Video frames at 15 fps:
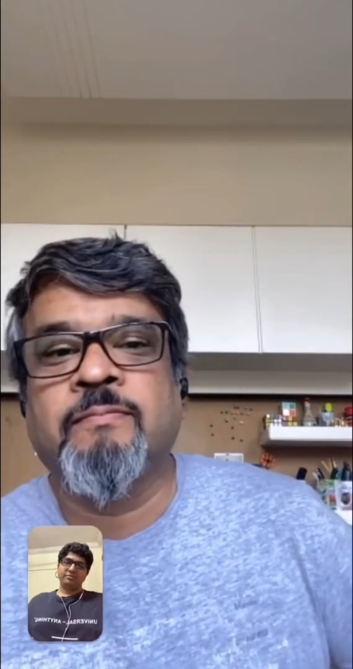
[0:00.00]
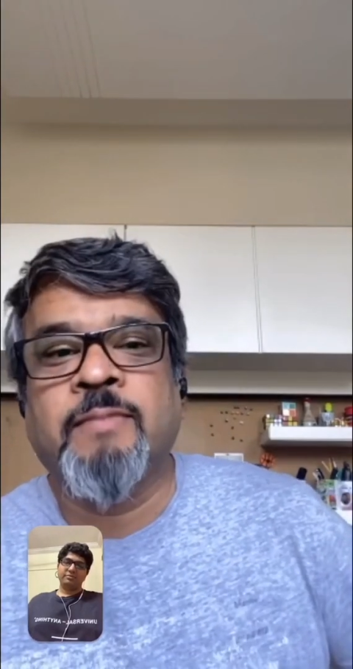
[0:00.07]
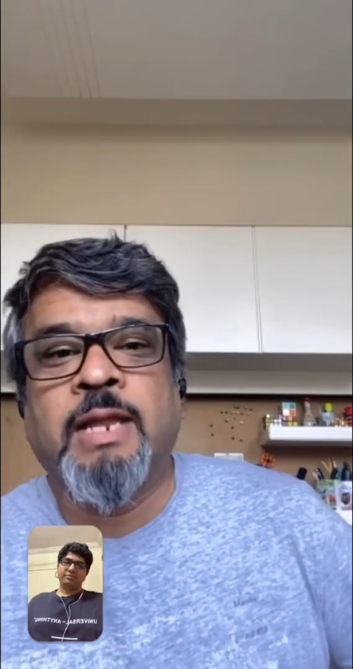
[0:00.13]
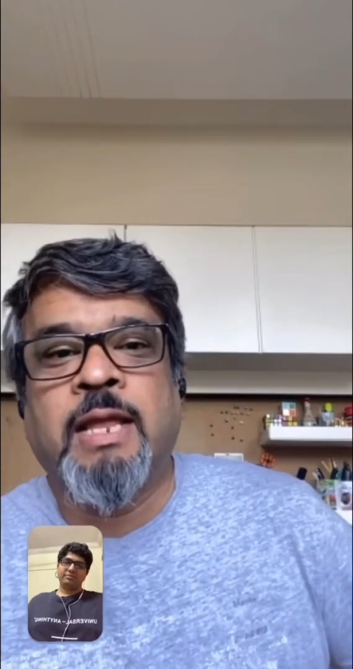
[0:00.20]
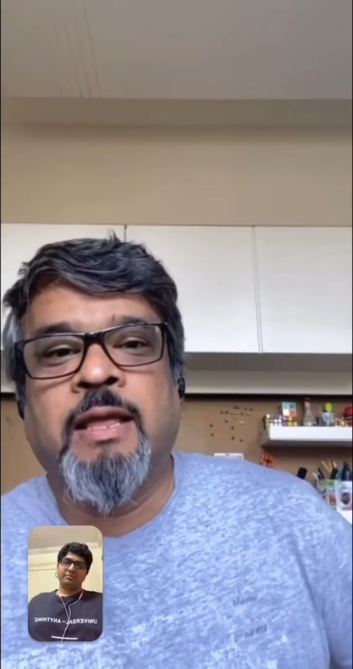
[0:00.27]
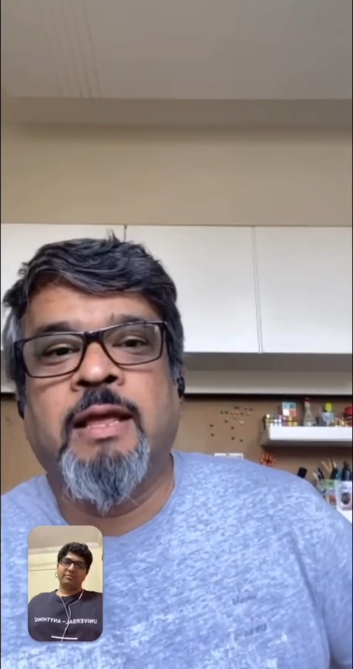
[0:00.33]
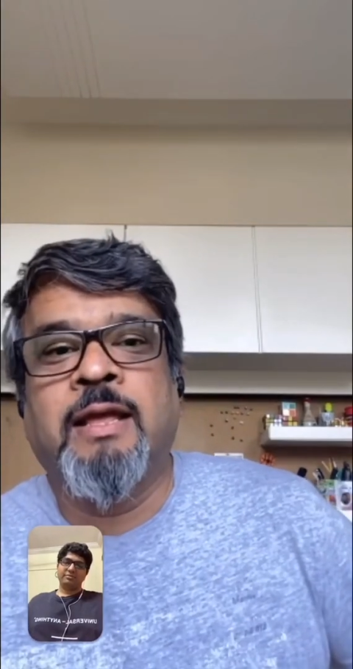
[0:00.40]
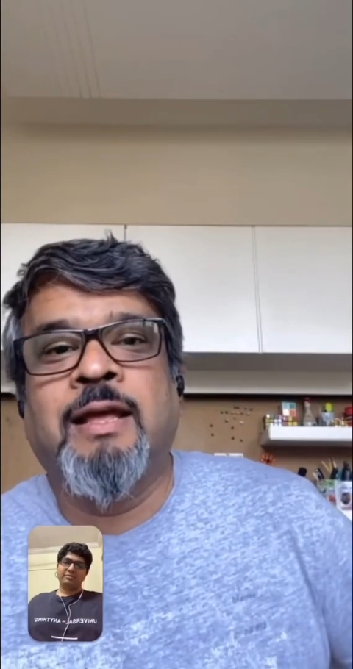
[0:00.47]

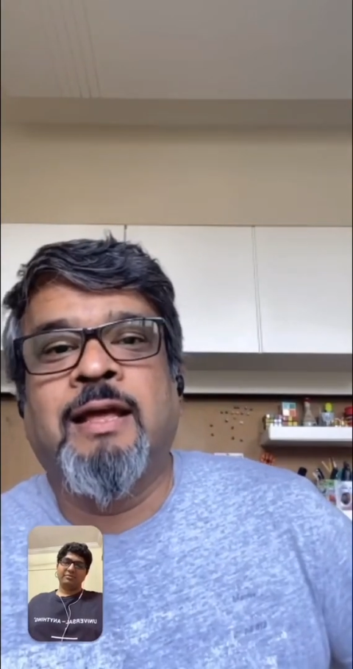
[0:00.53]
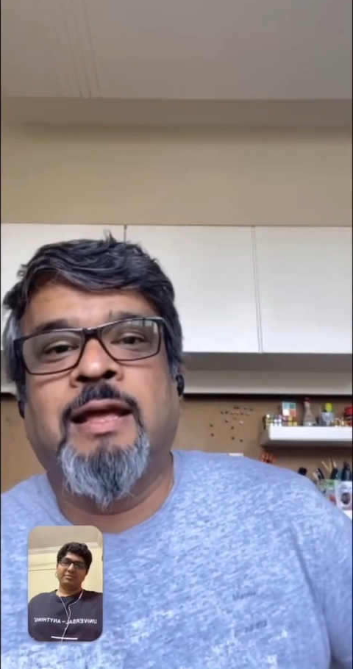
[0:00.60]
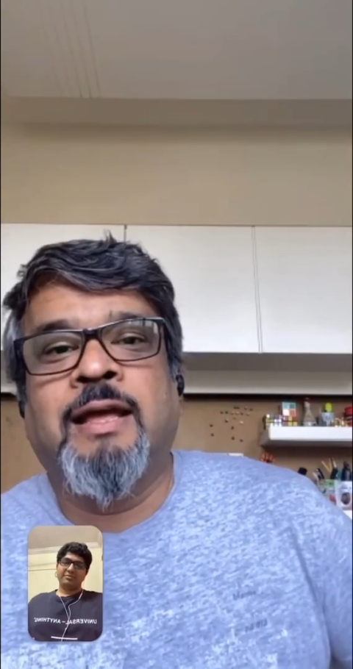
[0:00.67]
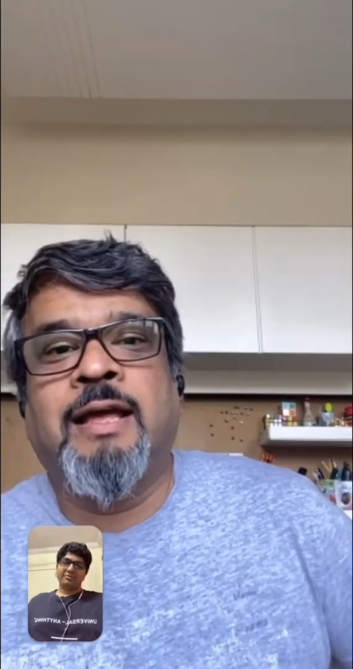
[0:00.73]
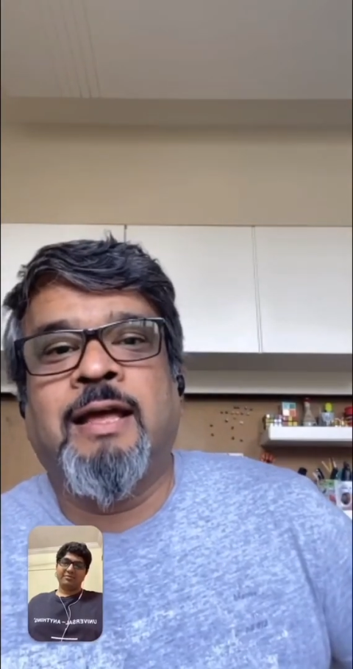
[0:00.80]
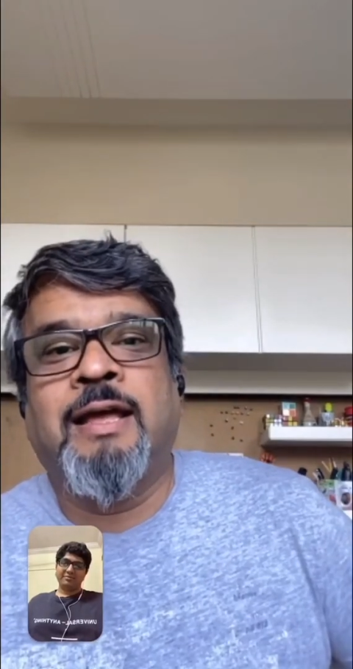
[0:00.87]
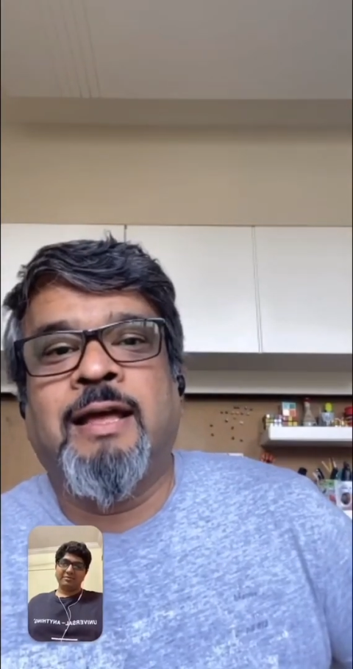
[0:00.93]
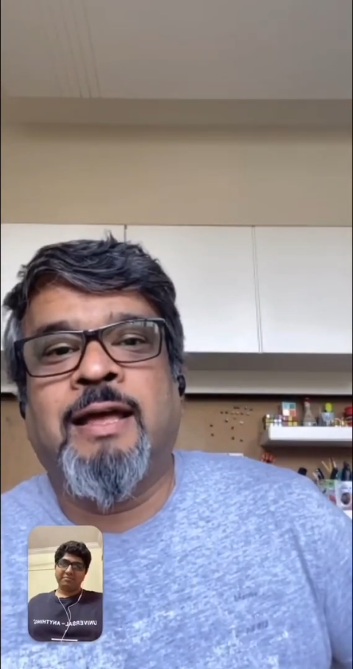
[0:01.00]
And I
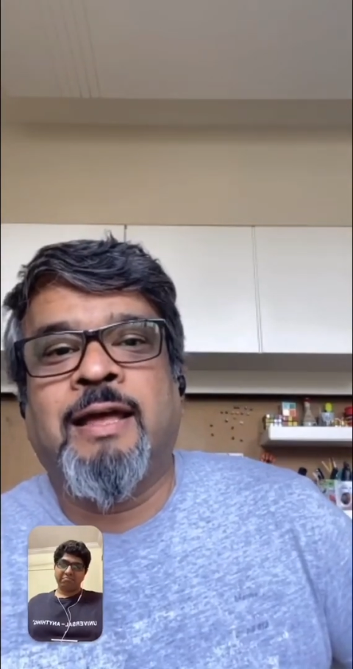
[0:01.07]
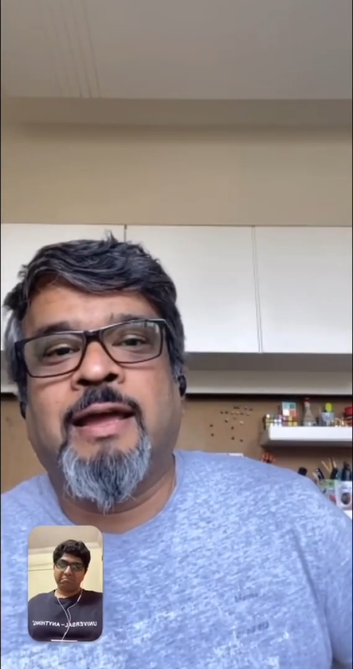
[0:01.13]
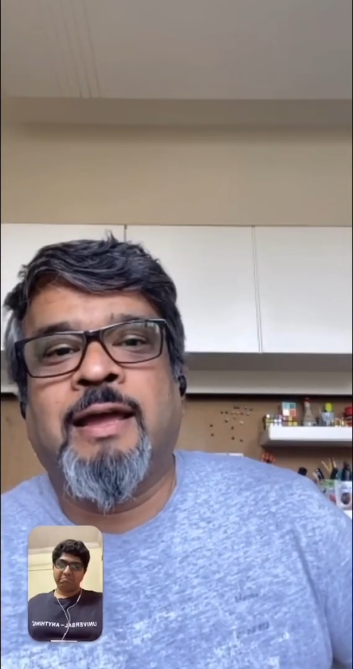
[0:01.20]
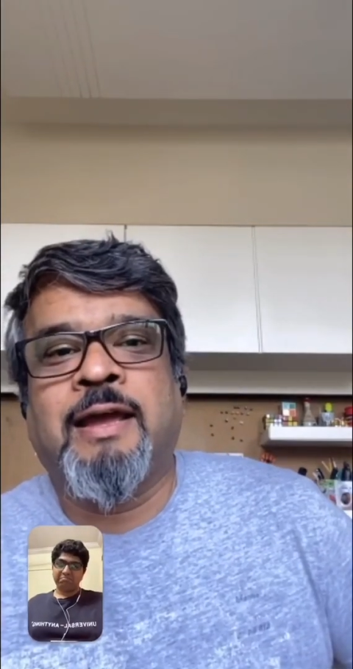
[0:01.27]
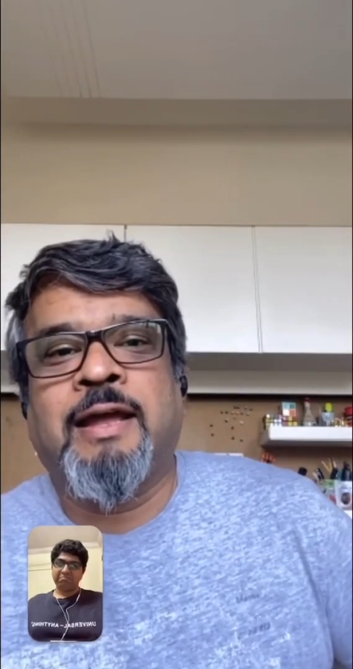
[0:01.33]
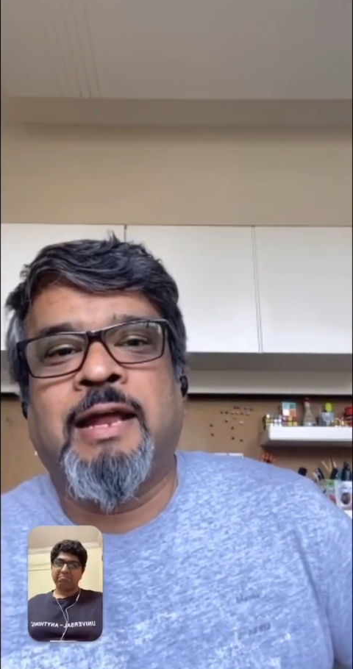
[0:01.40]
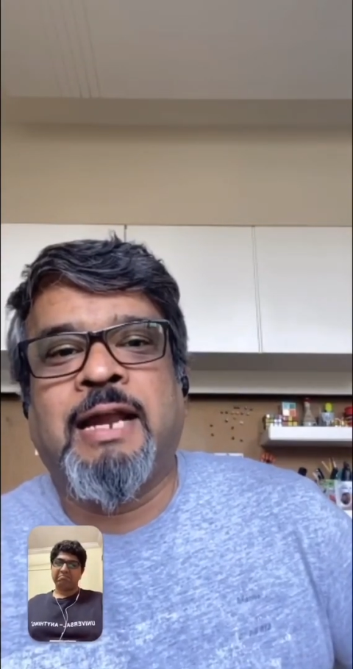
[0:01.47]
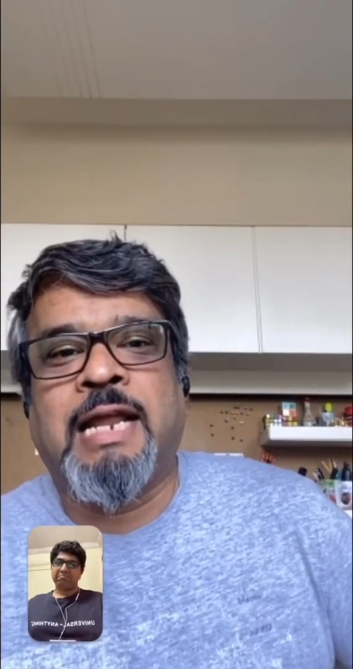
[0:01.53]
was just saying,
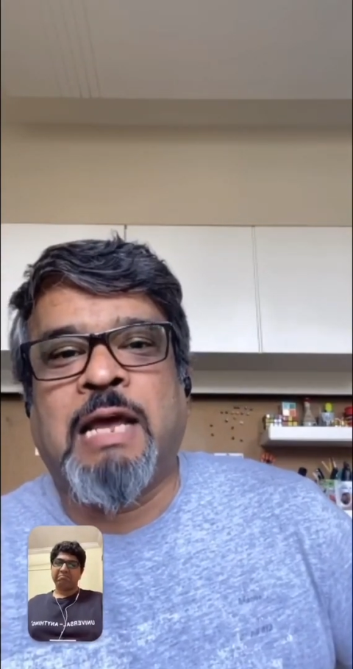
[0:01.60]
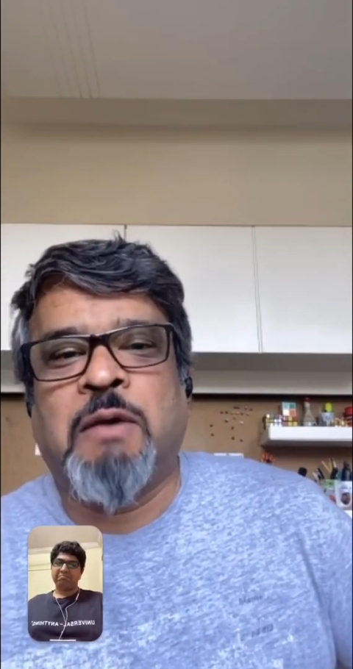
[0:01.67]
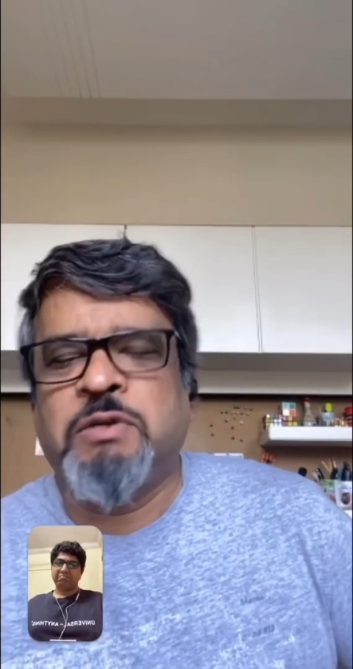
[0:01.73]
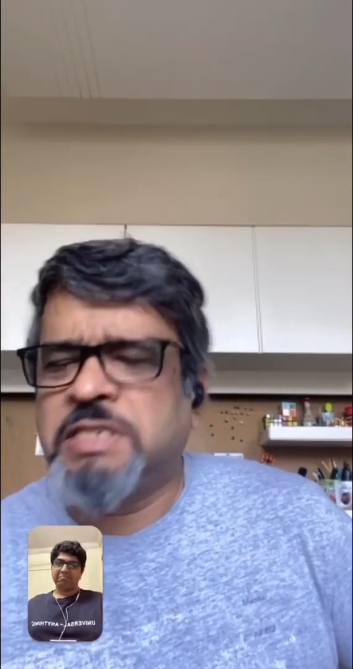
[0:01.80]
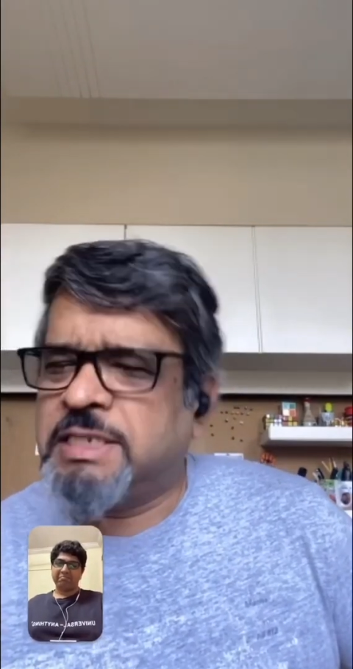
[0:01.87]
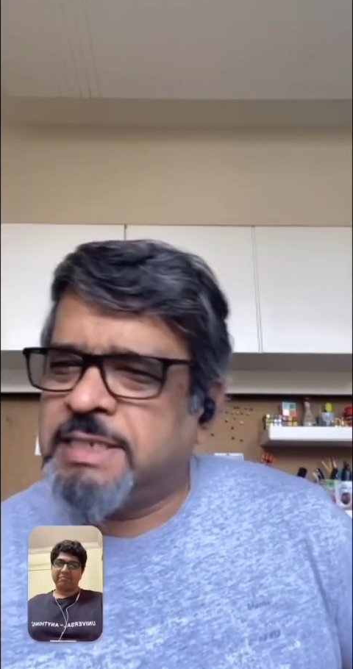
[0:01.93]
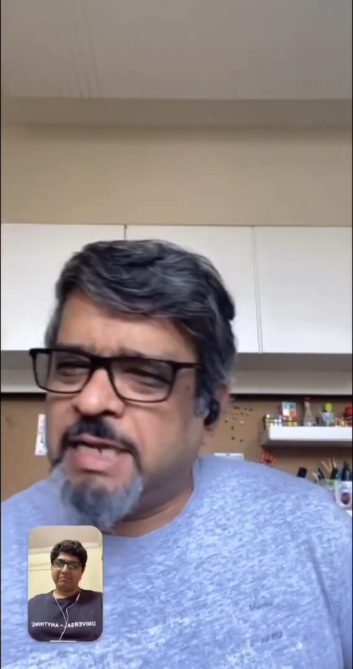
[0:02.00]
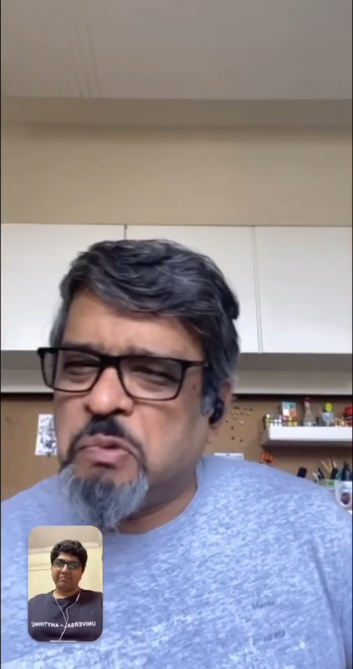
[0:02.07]
what does it
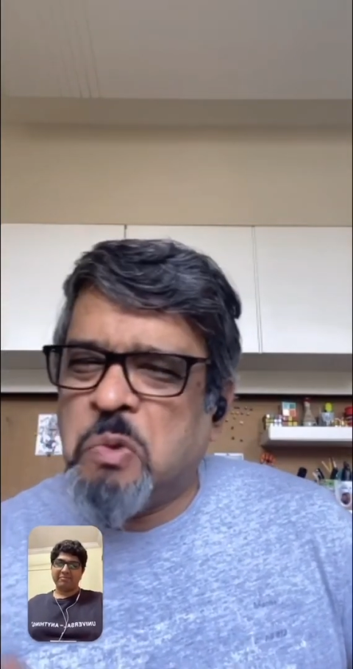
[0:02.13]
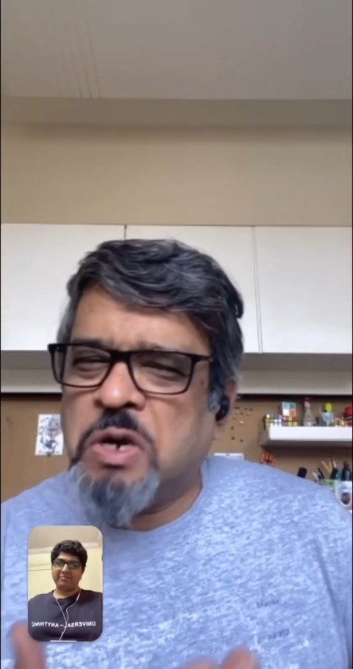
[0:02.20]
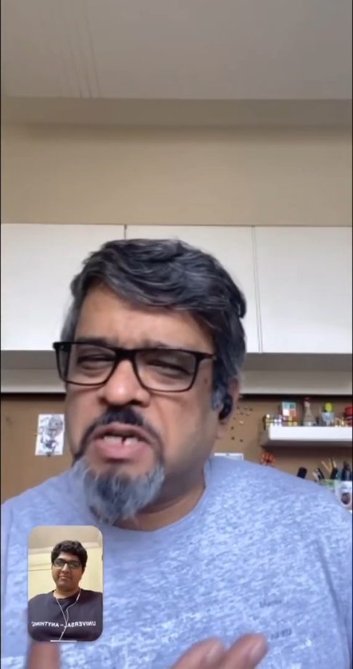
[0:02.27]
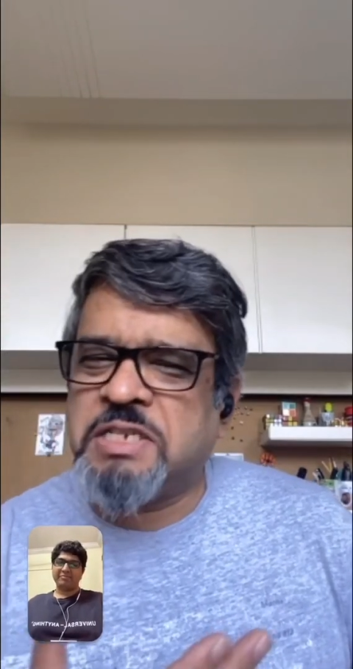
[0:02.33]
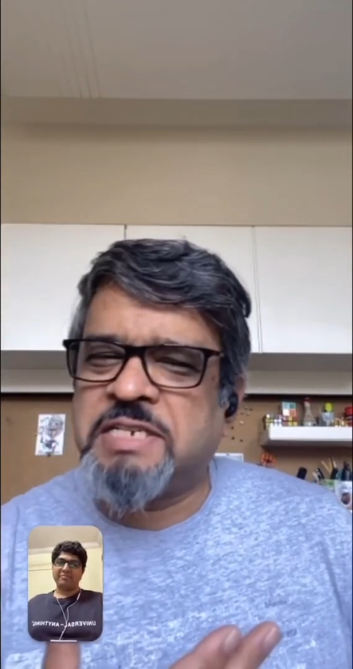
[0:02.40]
actually mean,